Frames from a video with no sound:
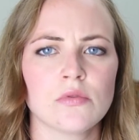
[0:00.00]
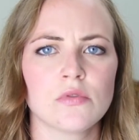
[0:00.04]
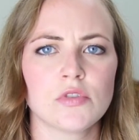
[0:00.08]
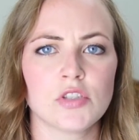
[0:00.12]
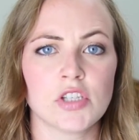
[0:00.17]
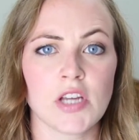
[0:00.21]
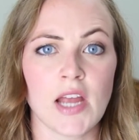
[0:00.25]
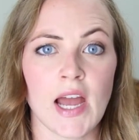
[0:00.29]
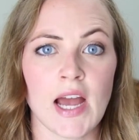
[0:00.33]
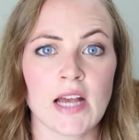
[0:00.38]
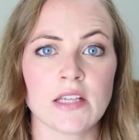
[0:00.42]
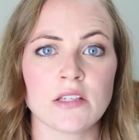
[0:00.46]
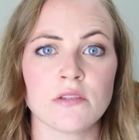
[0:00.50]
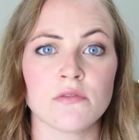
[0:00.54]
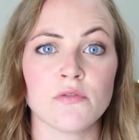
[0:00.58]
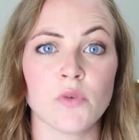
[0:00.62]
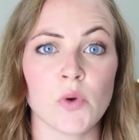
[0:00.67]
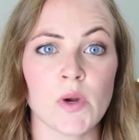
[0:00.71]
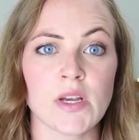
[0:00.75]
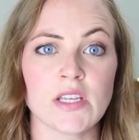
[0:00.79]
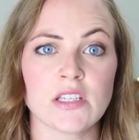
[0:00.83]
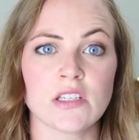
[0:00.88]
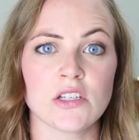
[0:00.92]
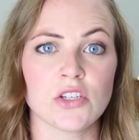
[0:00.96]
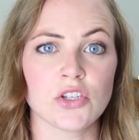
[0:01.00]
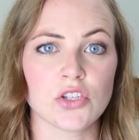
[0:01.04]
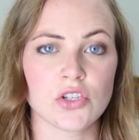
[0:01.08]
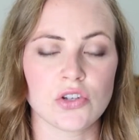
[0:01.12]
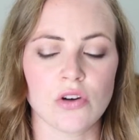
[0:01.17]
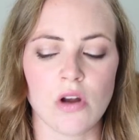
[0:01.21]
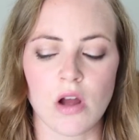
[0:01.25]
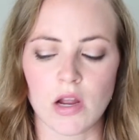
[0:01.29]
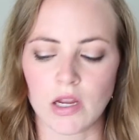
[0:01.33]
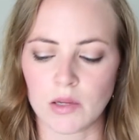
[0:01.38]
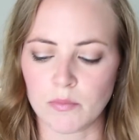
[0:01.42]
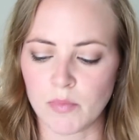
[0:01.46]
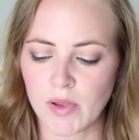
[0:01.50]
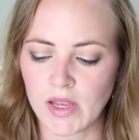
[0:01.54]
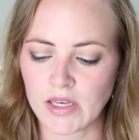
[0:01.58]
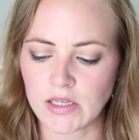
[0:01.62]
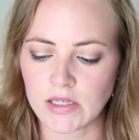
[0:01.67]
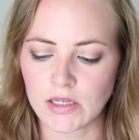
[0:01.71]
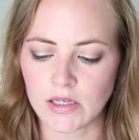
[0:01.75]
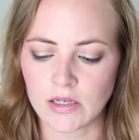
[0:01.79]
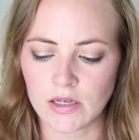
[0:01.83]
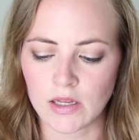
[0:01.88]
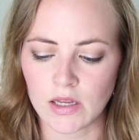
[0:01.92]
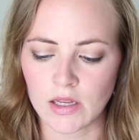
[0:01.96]
she has a voice and a strong
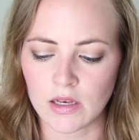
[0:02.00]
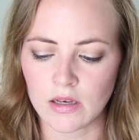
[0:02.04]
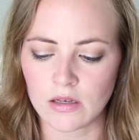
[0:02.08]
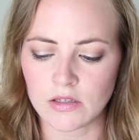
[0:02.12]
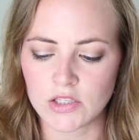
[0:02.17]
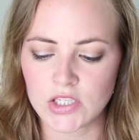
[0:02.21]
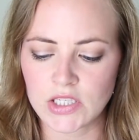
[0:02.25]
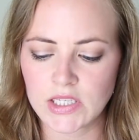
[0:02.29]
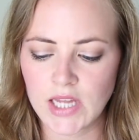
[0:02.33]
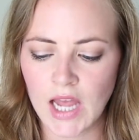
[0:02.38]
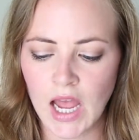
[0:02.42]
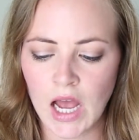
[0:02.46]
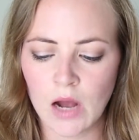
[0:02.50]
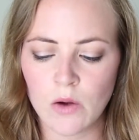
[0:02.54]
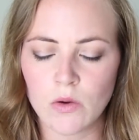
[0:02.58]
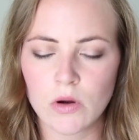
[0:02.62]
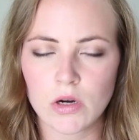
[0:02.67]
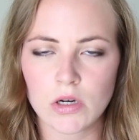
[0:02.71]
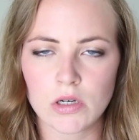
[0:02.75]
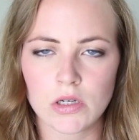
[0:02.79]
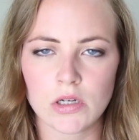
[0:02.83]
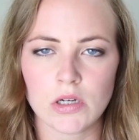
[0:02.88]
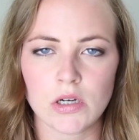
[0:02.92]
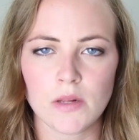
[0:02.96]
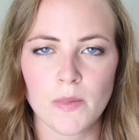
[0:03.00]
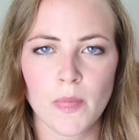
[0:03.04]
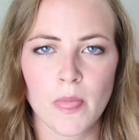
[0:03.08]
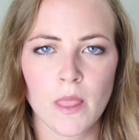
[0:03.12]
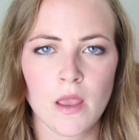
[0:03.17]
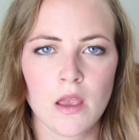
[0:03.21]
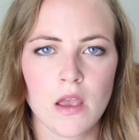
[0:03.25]
opinion, and just how her